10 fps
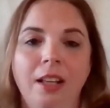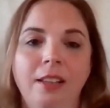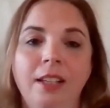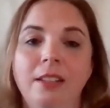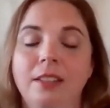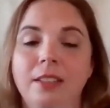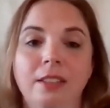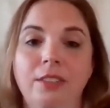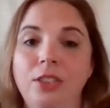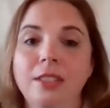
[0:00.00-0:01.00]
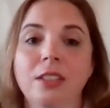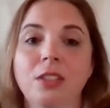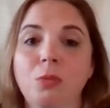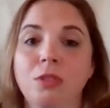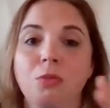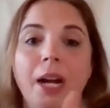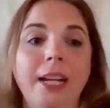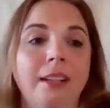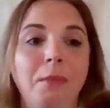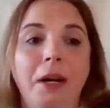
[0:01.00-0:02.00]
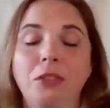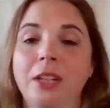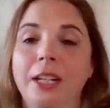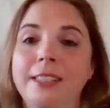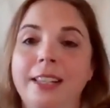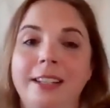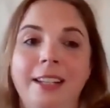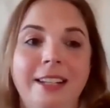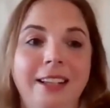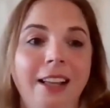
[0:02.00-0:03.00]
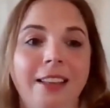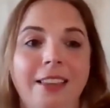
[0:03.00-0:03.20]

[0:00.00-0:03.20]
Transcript: that Jesus was right about transcending death,